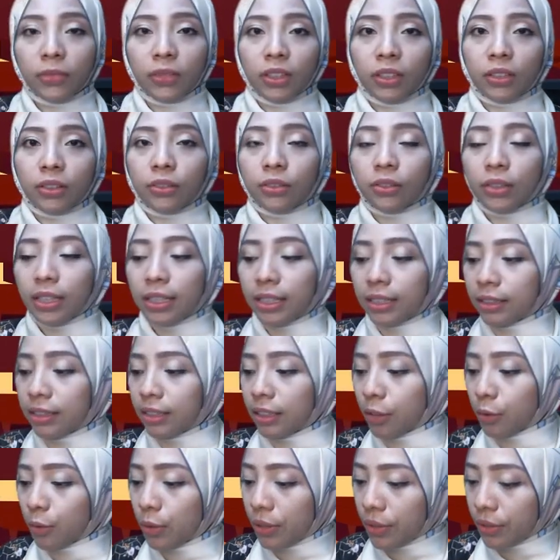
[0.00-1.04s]
So at the
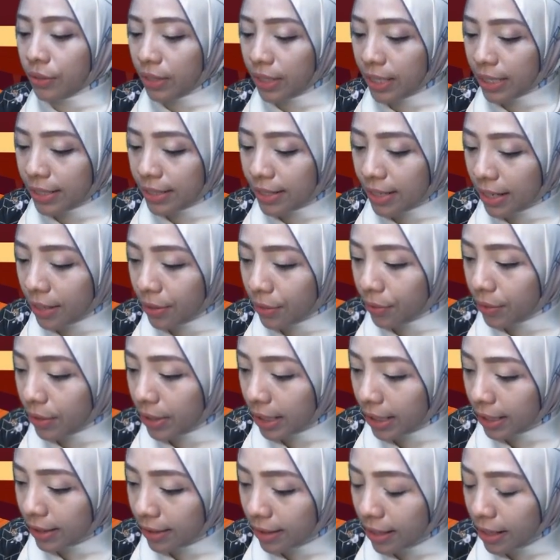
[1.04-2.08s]
third quadrant is
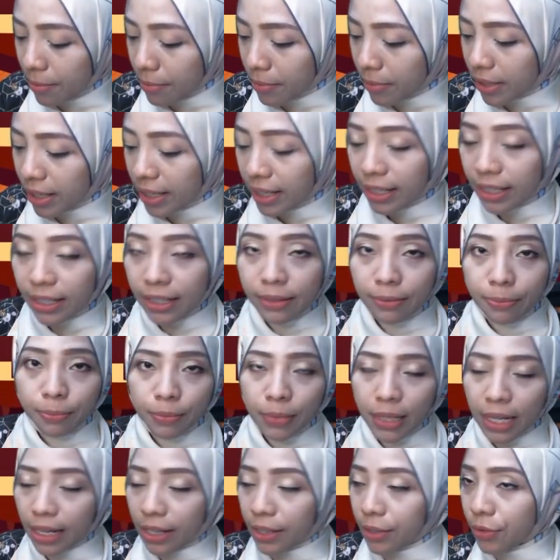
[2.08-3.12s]
180 my
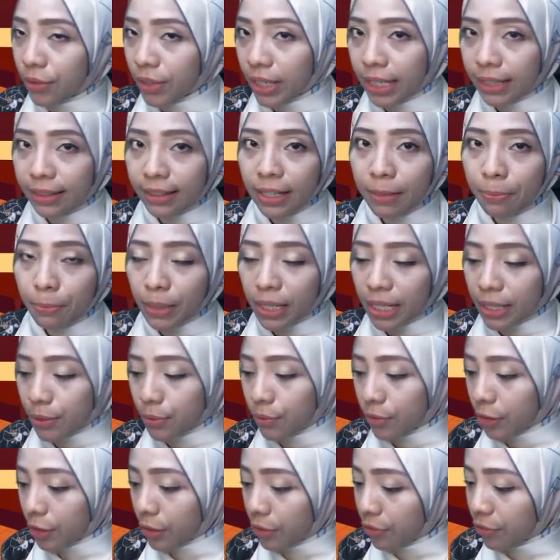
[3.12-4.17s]
180 plus
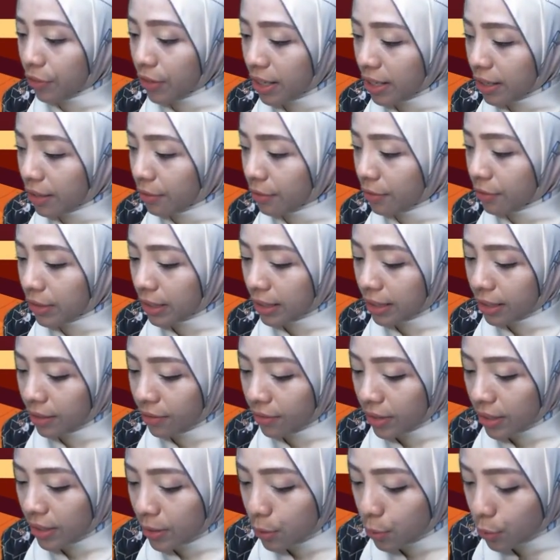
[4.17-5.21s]
45 will
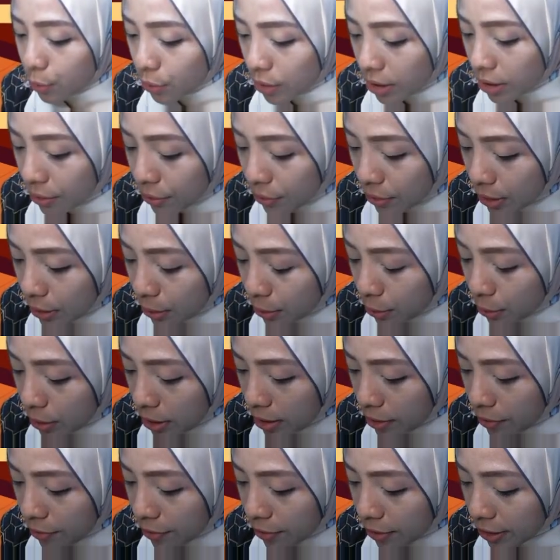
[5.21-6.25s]
give us
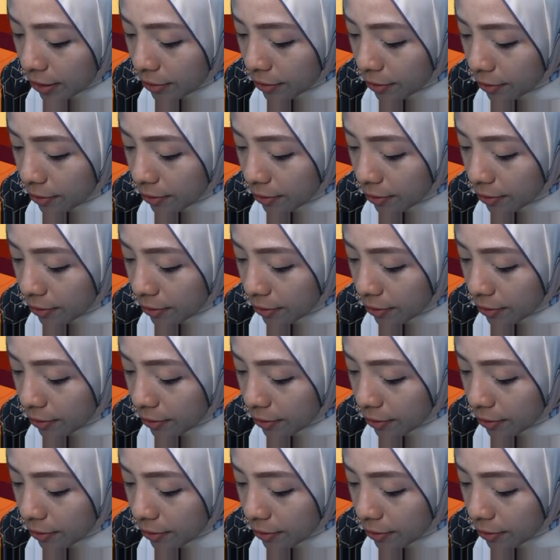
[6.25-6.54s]
225.